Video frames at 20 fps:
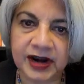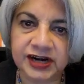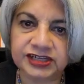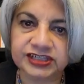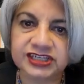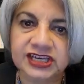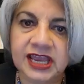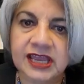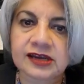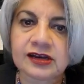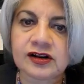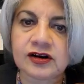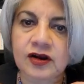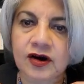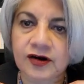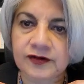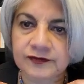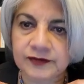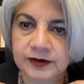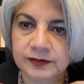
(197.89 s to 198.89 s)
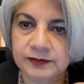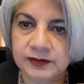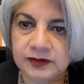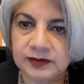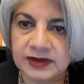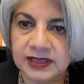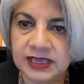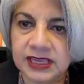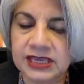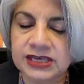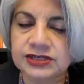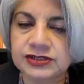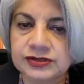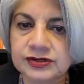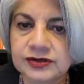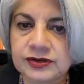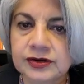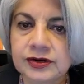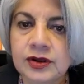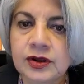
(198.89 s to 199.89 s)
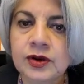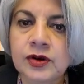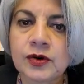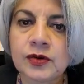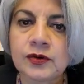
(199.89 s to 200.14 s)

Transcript: our channel of communication